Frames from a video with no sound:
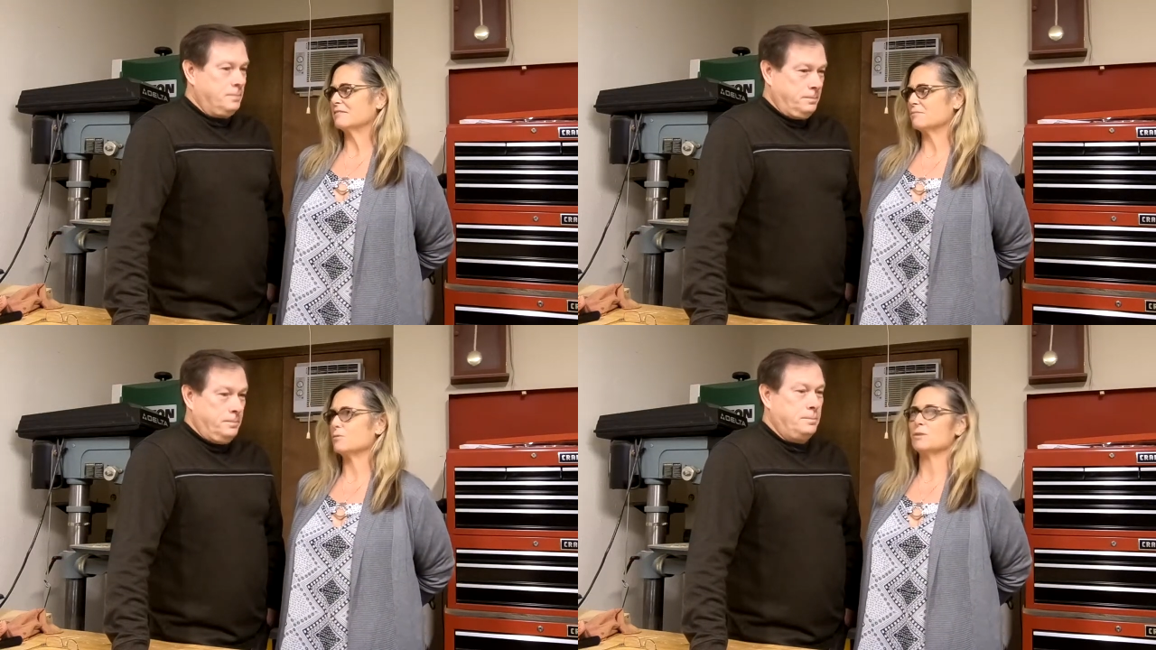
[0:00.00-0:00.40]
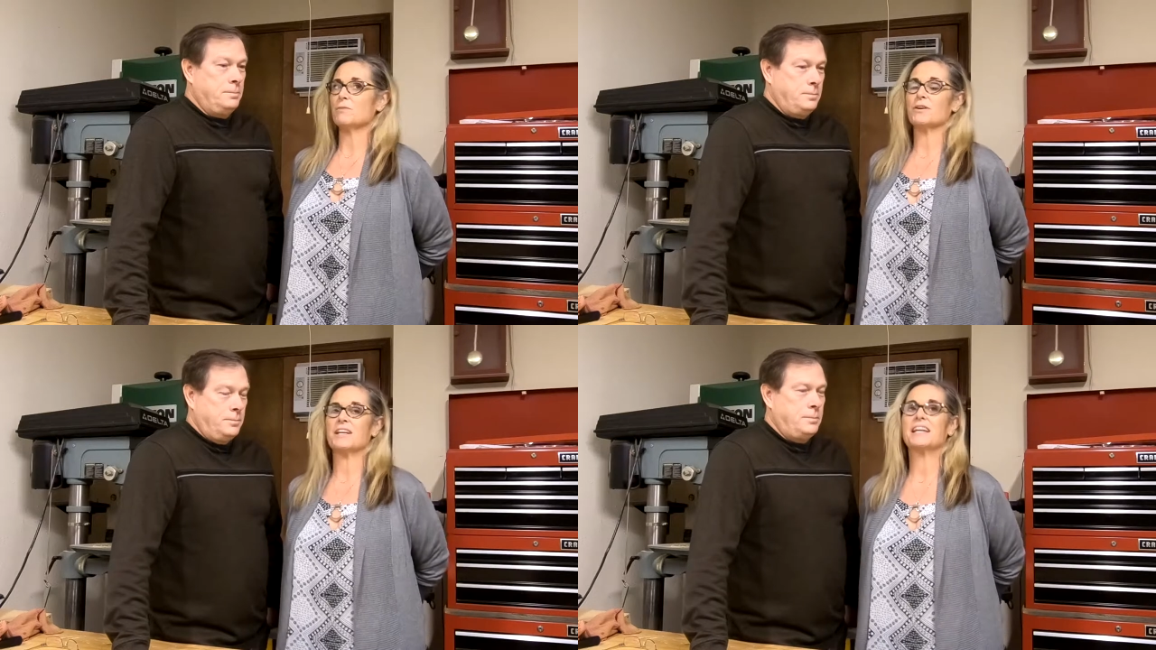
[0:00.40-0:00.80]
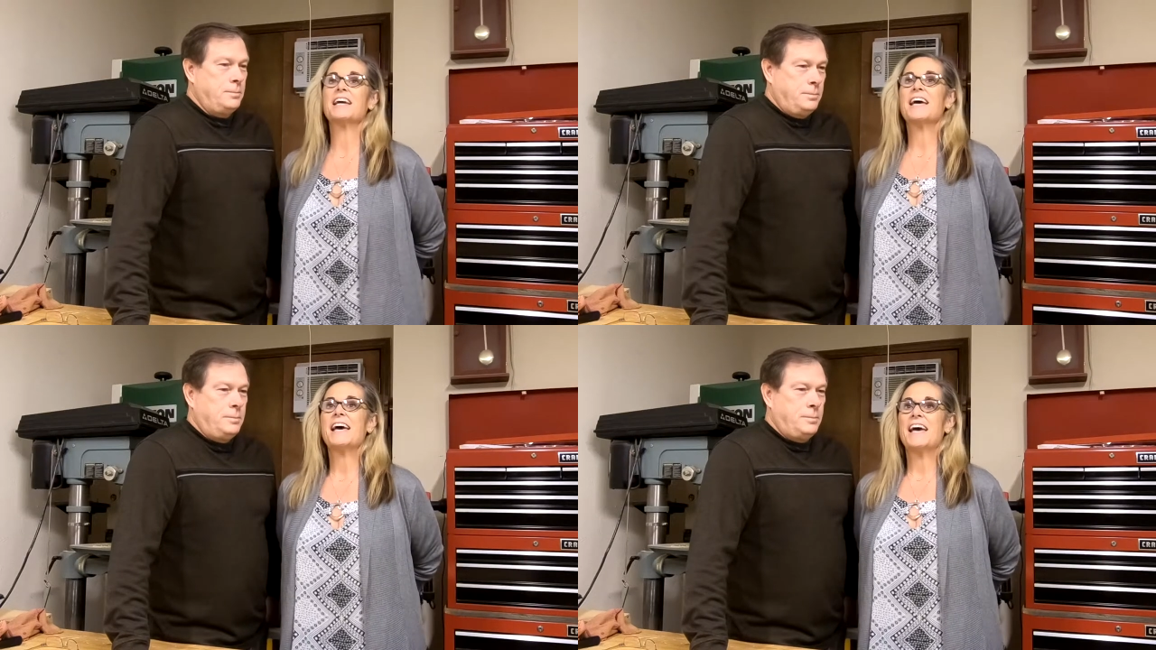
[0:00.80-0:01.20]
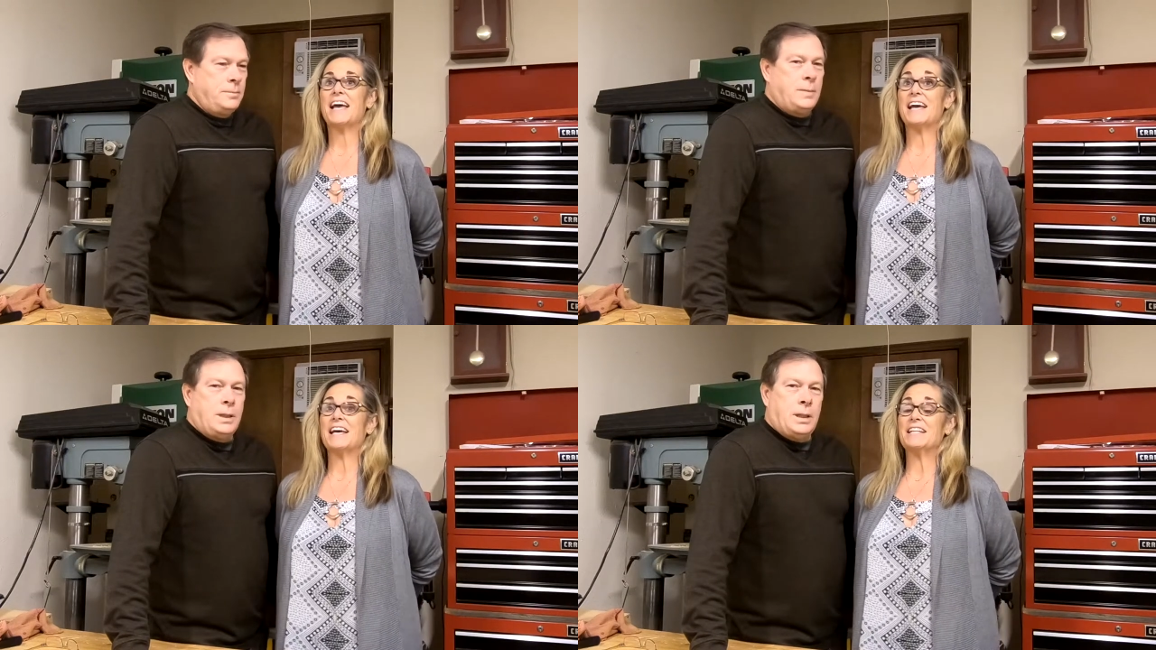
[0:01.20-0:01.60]
Speaker 1: wood burning,
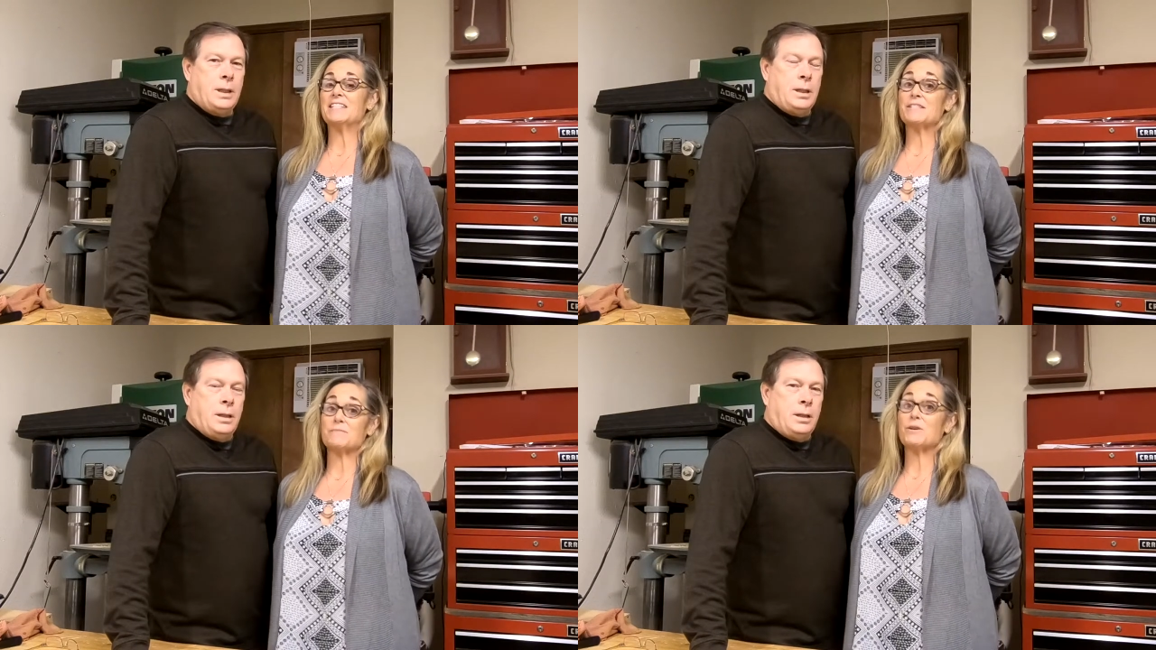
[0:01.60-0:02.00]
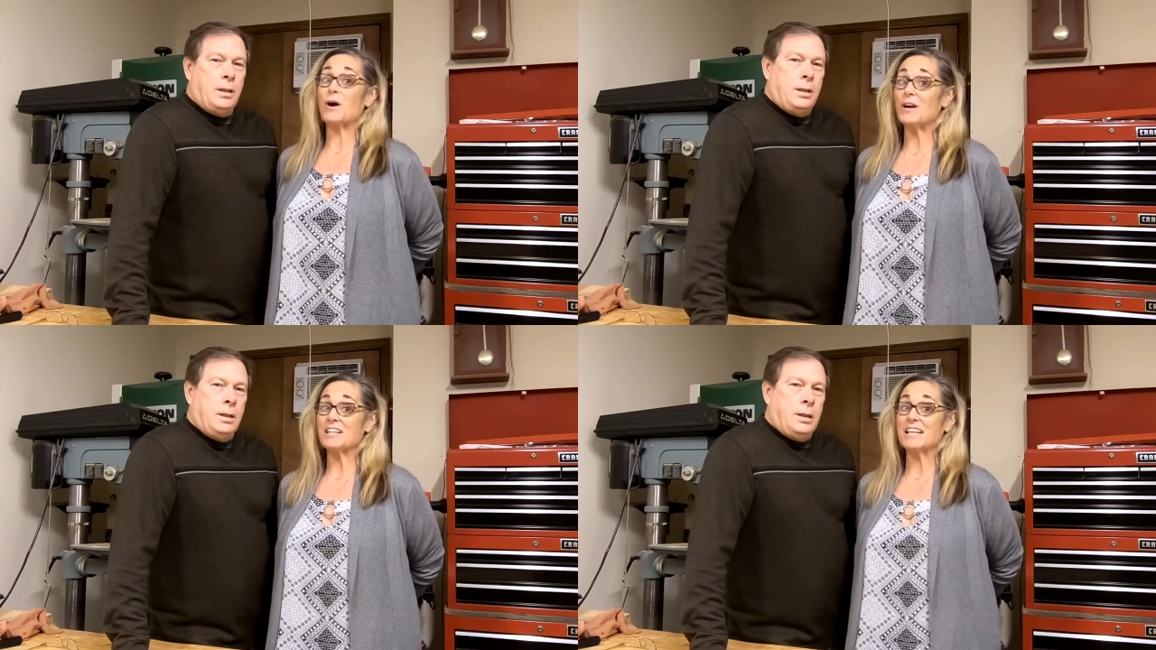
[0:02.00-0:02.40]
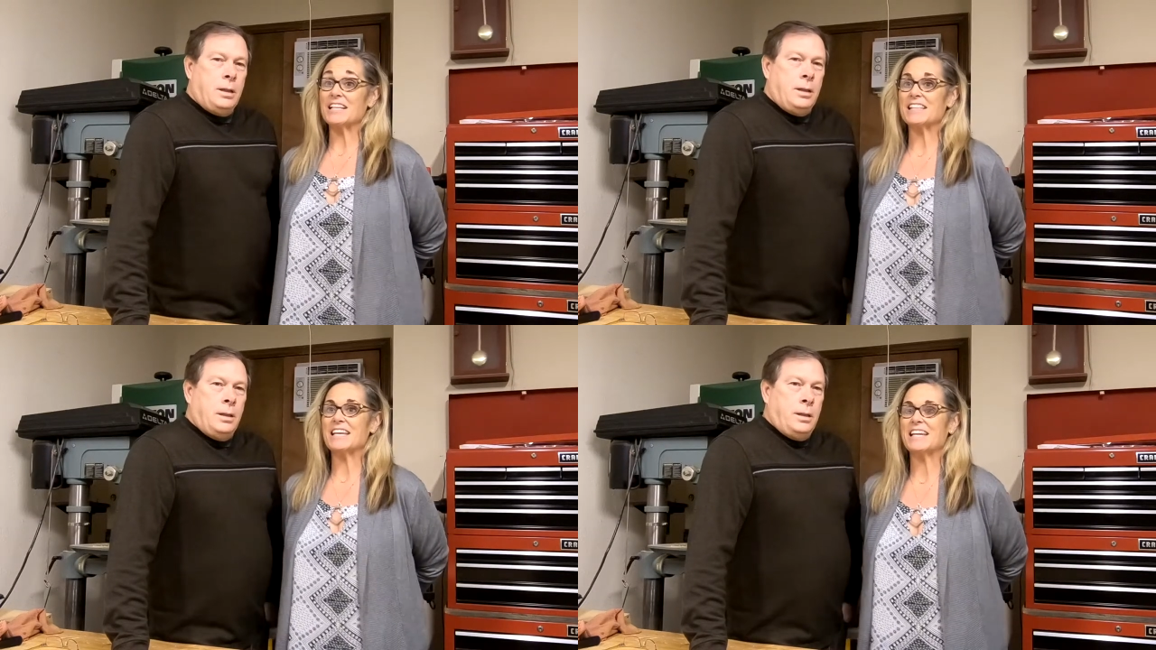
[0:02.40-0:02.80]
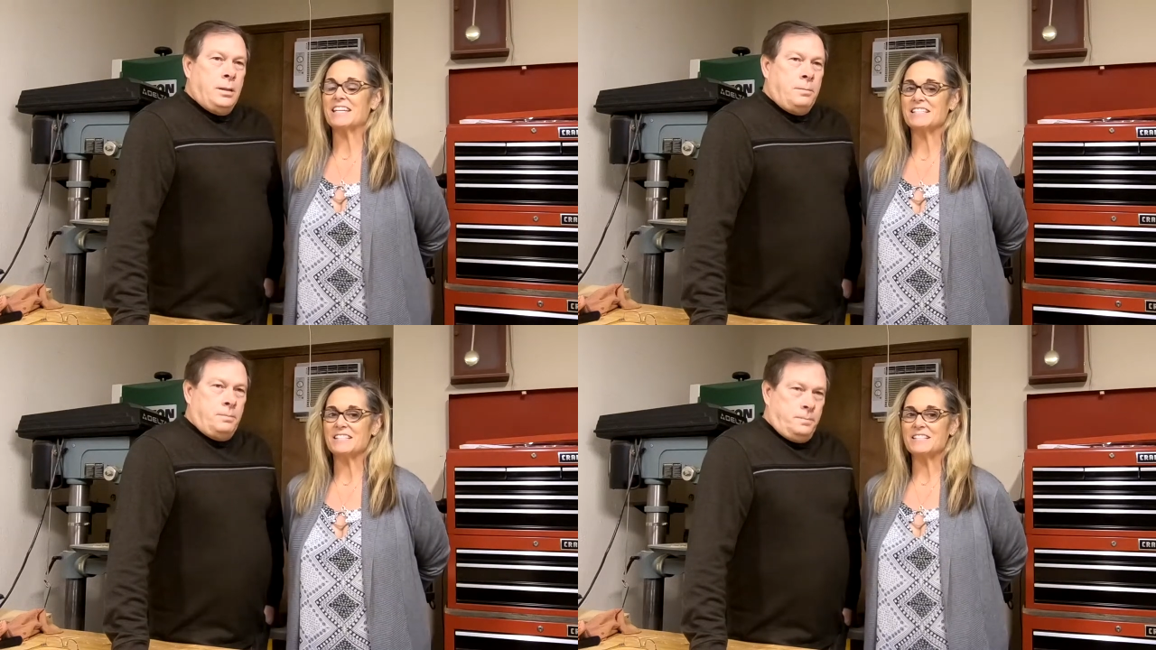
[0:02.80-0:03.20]
and some gardening
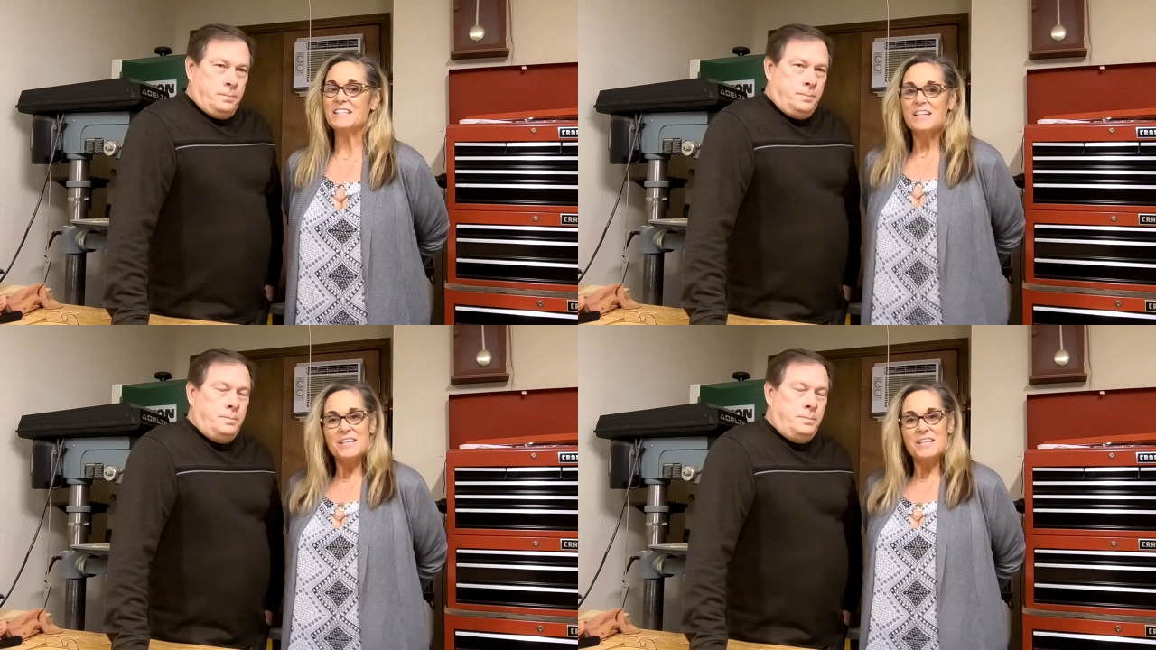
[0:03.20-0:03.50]
things, and